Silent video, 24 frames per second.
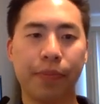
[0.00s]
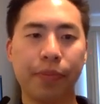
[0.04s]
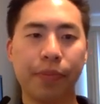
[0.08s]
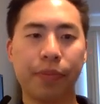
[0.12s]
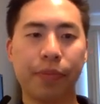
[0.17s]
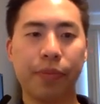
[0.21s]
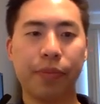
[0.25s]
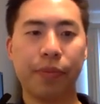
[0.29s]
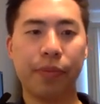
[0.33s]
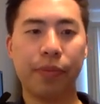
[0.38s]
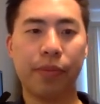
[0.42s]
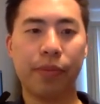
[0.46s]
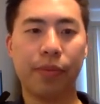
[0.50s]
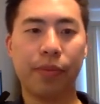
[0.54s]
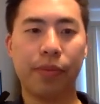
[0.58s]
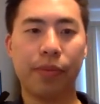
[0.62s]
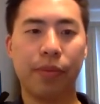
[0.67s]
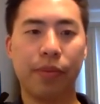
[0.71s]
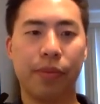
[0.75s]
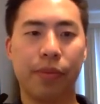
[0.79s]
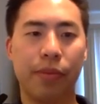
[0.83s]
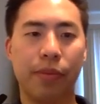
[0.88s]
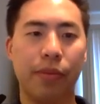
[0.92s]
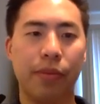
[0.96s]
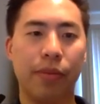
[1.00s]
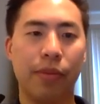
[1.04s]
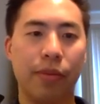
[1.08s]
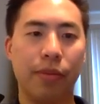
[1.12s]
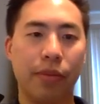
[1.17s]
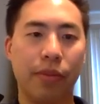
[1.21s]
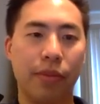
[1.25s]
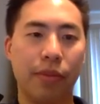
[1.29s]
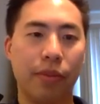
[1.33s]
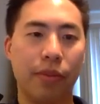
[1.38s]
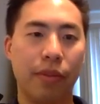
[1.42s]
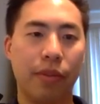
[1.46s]

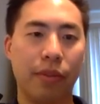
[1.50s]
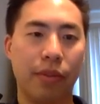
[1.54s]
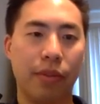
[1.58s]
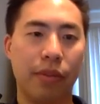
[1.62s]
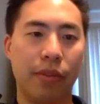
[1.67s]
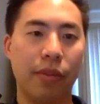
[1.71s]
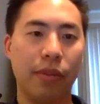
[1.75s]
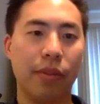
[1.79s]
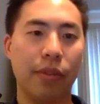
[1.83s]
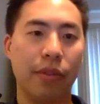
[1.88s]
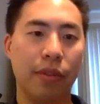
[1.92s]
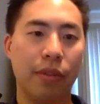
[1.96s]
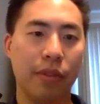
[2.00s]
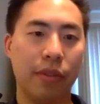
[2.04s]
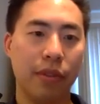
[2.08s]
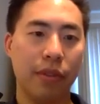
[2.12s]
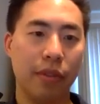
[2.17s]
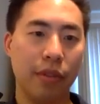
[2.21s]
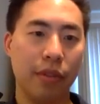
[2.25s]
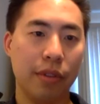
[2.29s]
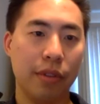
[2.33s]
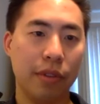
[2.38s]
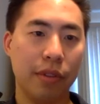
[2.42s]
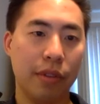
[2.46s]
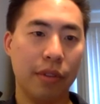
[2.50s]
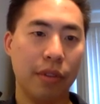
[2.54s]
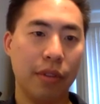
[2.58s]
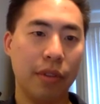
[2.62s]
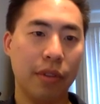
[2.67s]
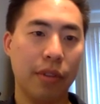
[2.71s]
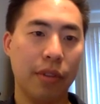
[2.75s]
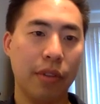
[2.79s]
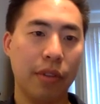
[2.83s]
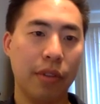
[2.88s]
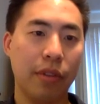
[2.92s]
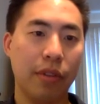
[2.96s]

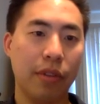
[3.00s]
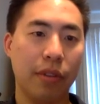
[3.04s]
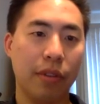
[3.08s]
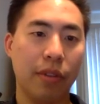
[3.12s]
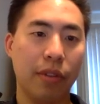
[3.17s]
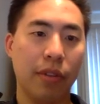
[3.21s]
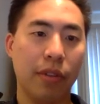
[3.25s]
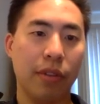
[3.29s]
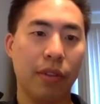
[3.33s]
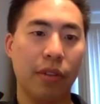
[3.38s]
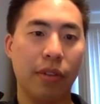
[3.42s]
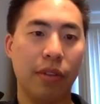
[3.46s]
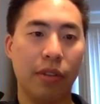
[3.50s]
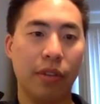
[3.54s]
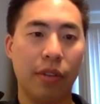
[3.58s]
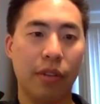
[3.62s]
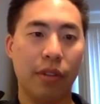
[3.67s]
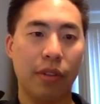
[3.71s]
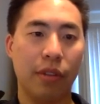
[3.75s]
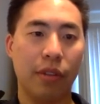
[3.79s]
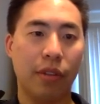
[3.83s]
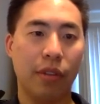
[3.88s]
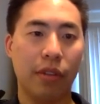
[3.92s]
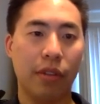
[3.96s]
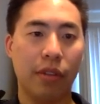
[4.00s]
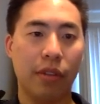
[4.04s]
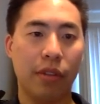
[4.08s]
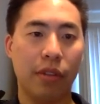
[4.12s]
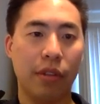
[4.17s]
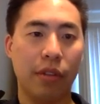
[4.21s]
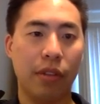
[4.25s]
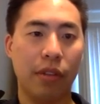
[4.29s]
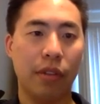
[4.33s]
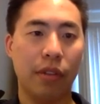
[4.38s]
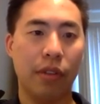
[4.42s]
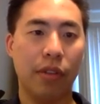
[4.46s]

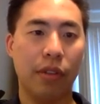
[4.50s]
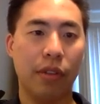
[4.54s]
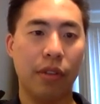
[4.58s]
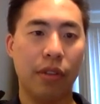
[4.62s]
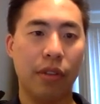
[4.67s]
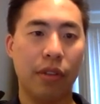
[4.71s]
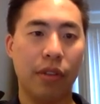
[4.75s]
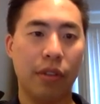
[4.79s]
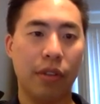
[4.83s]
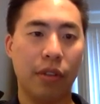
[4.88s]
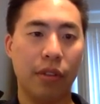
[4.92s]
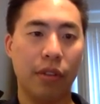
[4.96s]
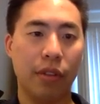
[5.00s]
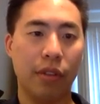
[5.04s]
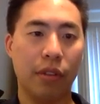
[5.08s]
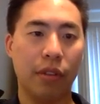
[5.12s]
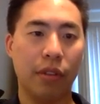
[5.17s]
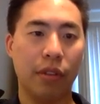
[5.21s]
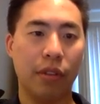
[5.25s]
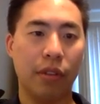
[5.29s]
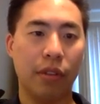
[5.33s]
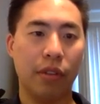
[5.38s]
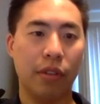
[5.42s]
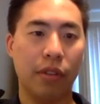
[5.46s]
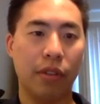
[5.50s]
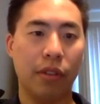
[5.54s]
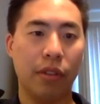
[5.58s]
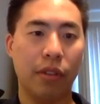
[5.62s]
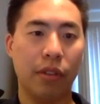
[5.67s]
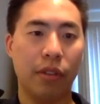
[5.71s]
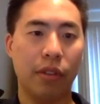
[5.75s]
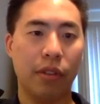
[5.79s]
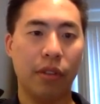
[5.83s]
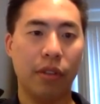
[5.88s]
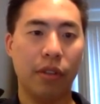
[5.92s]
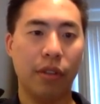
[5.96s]

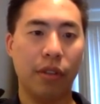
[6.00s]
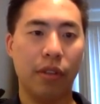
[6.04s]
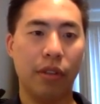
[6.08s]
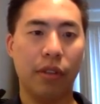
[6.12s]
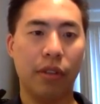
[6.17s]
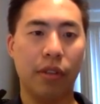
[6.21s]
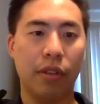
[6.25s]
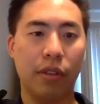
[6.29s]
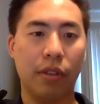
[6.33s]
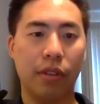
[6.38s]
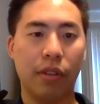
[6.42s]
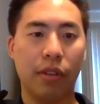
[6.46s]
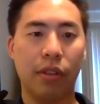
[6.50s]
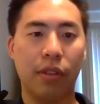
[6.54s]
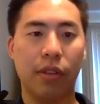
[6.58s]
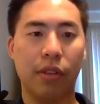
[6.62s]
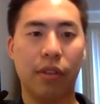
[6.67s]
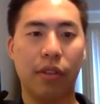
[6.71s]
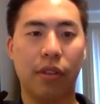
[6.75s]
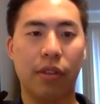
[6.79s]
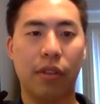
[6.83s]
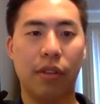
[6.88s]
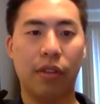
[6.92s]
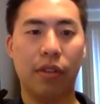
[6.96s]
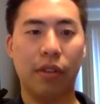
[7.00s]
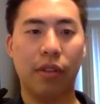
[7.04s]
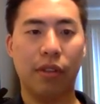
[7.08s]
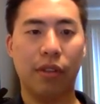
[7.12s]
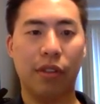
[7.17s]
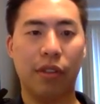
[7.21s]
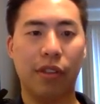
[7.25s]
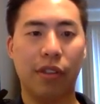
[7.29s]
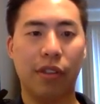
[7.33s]
(not speaking)